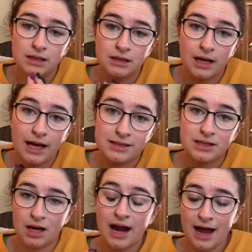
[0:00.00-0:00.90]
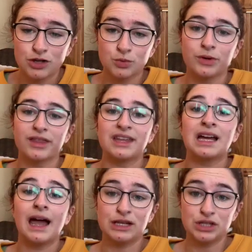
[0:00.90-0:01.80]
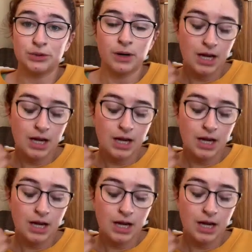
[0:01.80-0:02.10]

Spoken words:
as an actual thing I do.